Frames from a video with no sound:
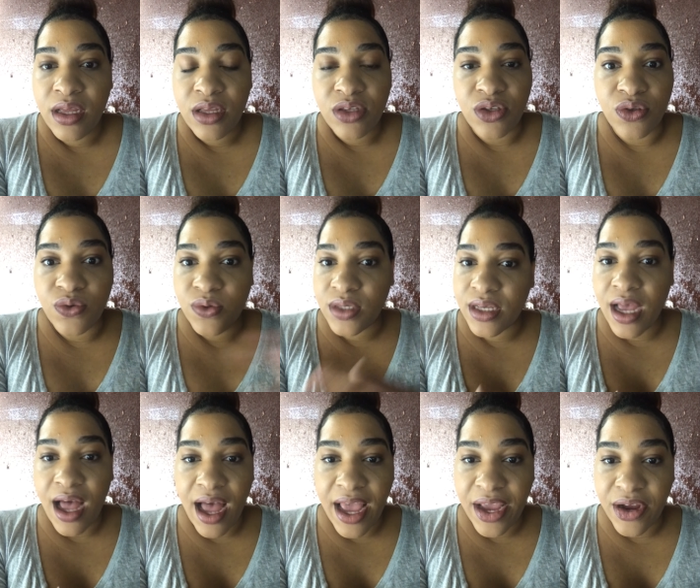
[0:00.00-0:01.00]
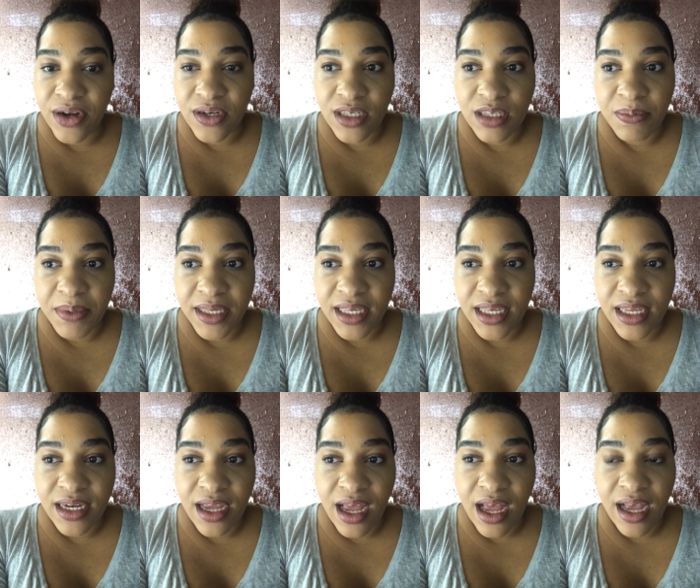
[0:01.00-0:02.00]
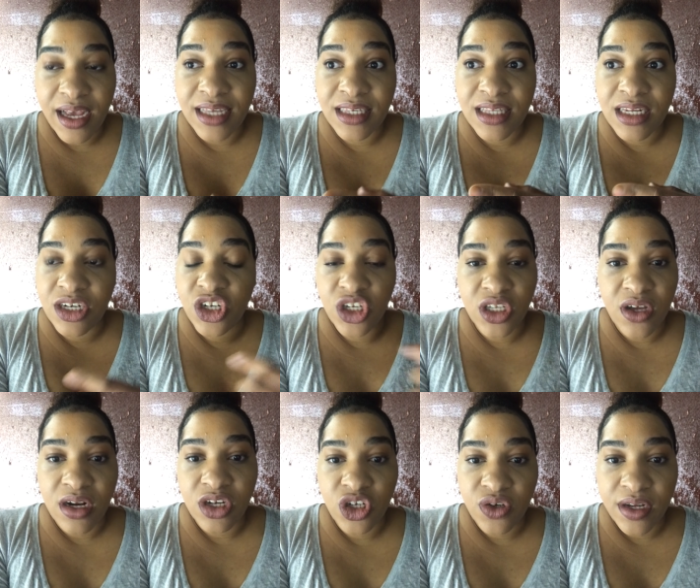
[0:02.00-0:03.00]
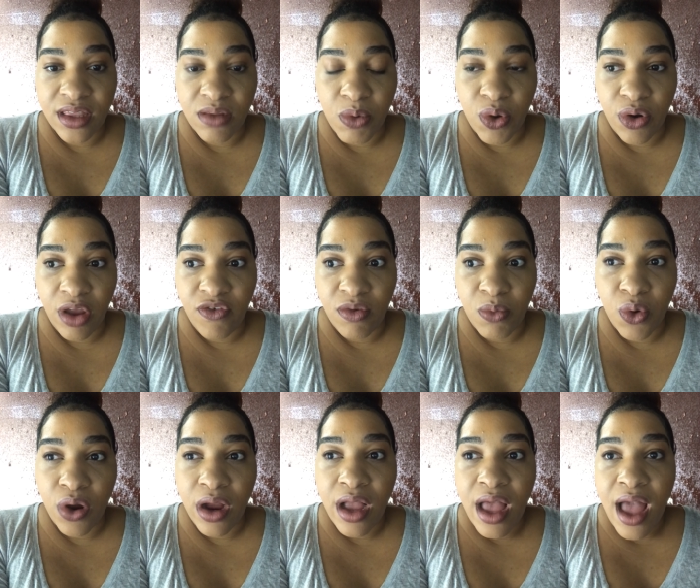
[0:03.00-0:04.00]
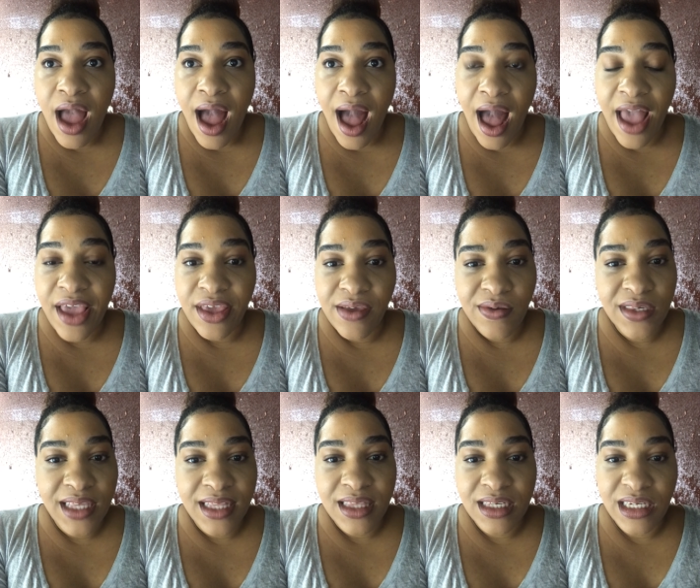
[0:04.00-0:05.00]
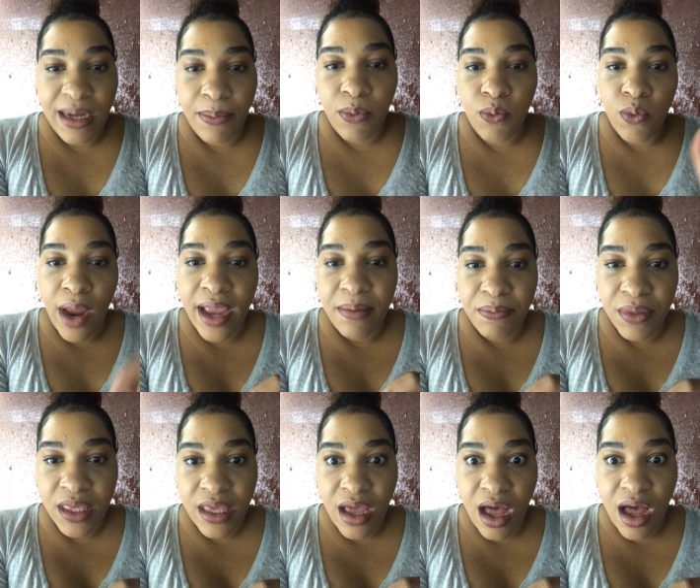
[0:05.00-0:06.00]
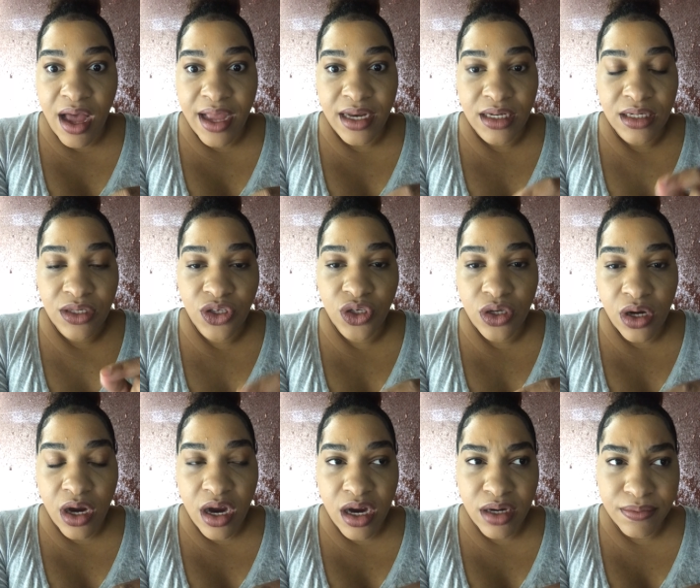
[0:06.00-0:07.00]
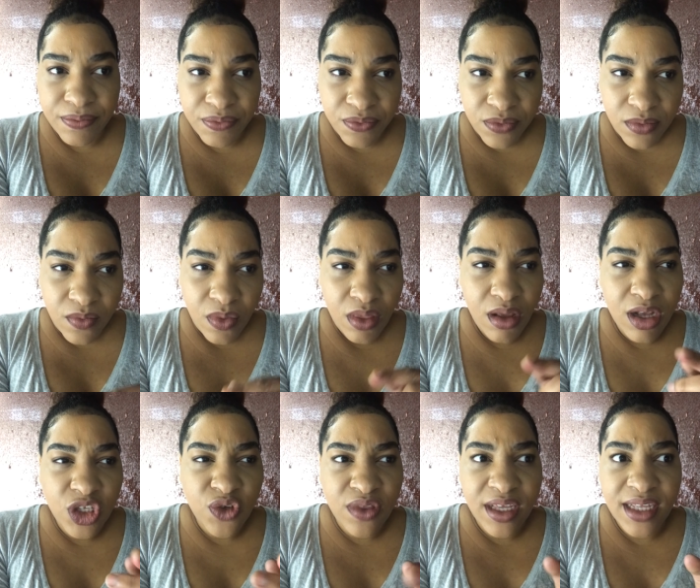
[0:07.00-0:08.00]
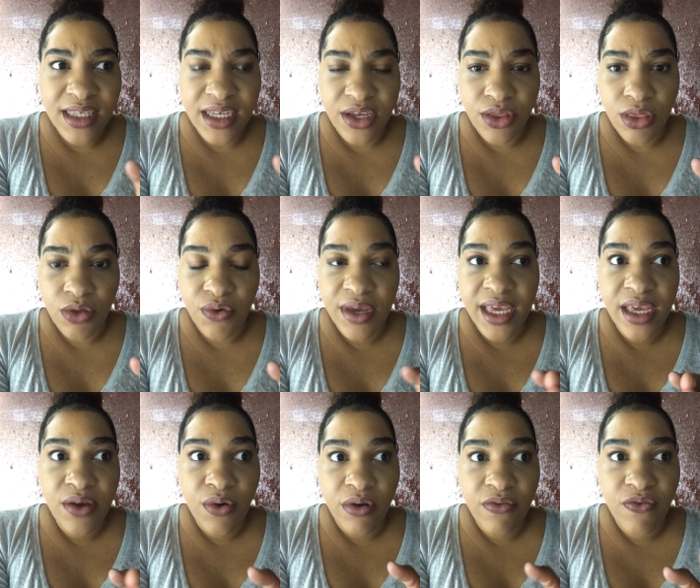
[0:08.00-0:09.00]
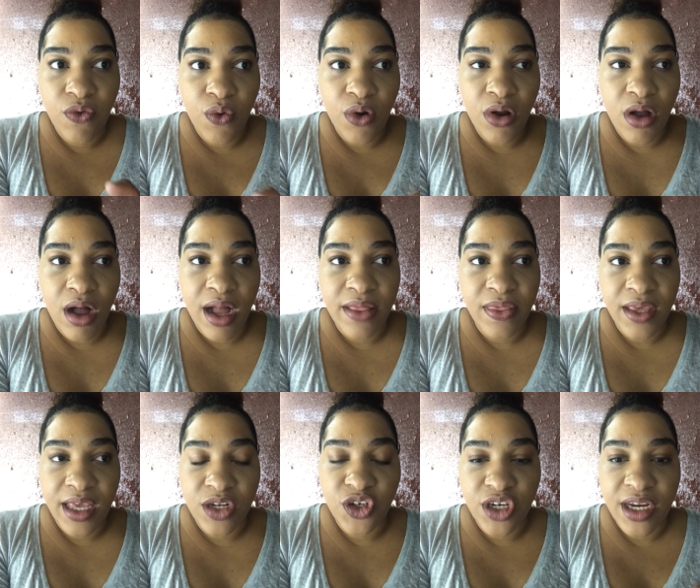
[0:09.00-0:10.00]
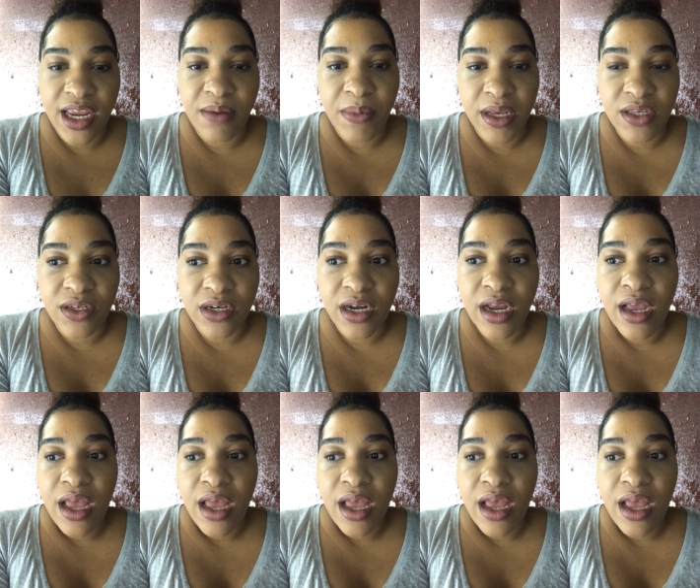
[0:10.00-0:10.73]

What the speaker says: use a higher speed because then it's just going to strain the motor even more. I use like the step right beyond stir. So I think it's like a 3 or 4 on the KitchenAid mixer.